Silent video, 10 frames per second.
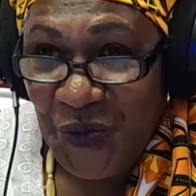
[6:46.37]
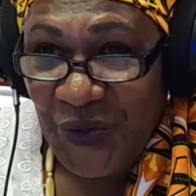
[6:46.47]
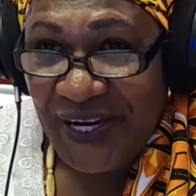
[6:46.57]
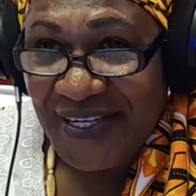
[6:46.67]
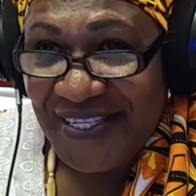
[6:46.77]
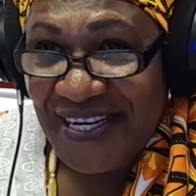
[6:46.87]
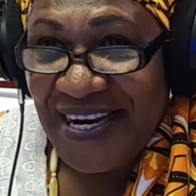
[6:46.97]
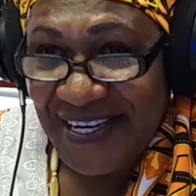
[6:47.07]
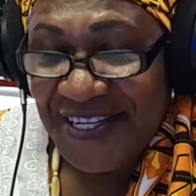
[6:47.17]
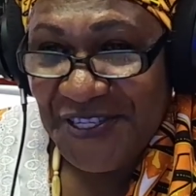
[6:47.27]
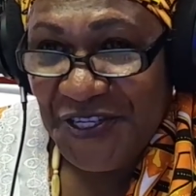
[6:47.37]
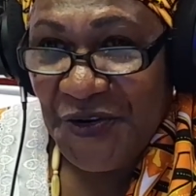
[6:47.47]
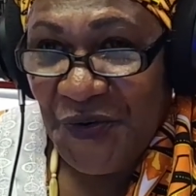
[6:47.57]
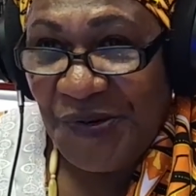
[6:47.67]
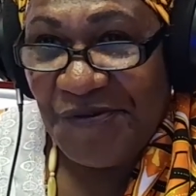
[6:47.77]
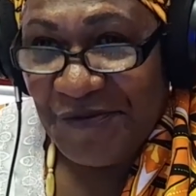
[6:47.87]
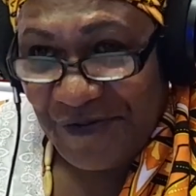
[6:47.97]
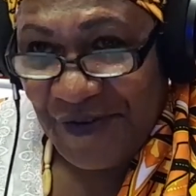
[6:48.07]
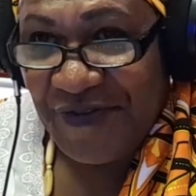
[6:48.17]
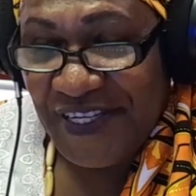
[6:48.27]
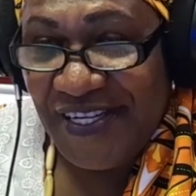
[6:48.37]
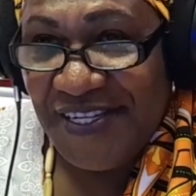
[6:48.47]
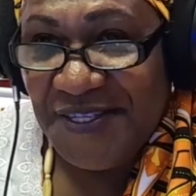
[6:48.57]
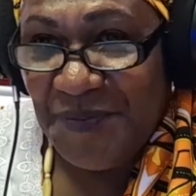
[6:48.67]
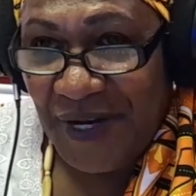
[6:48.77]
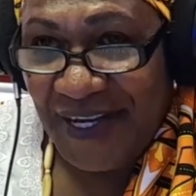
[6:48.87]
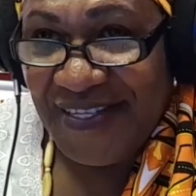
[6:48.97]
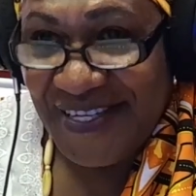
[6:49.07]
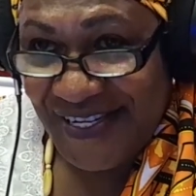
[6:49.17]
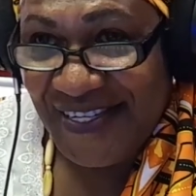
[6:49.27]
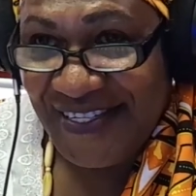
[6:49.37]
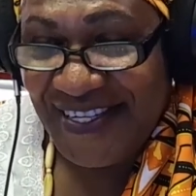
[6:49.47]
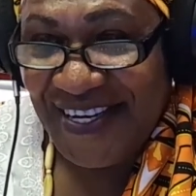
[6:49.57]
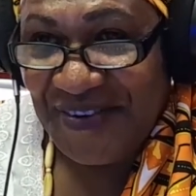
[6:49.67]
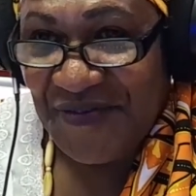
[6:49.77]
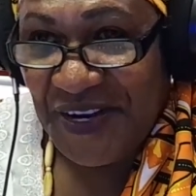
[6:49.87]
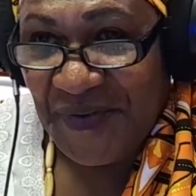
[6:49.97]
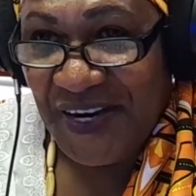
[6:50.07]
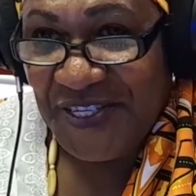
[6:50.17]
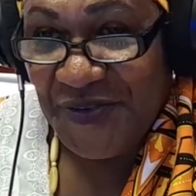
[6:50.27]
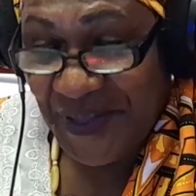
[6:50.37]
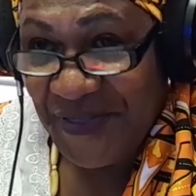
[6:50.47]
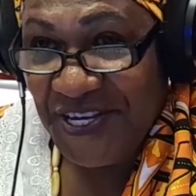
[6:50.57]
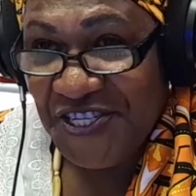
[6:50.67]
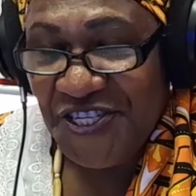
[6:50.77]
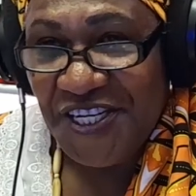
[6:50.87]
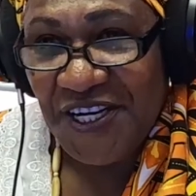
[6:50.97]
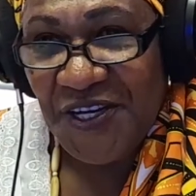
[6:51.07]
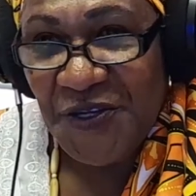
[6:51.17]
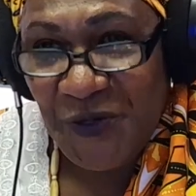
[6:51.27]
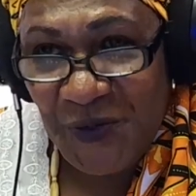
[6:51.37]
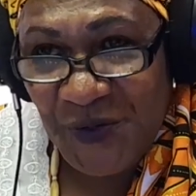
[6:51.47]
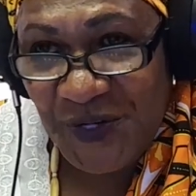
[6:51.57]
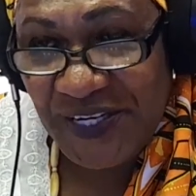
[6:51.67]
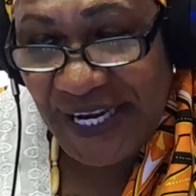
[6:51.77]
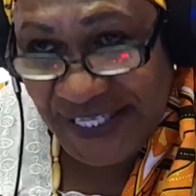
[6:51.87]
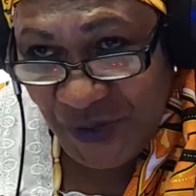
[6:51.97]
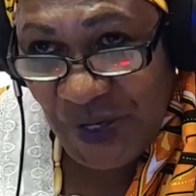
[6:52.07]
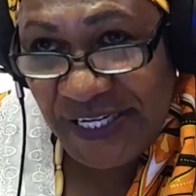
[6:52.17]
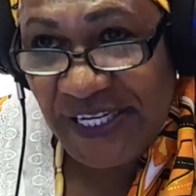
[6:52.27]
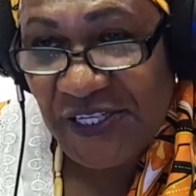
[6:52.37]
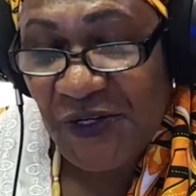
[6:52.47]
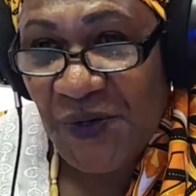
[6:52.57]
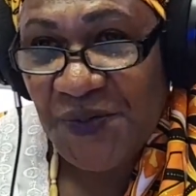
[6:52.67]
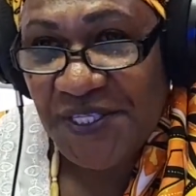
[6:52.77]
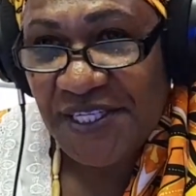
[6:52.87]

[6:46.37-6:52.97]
weeks landed you 50 years plus years in Vanuatu, and this year you're 81 years old.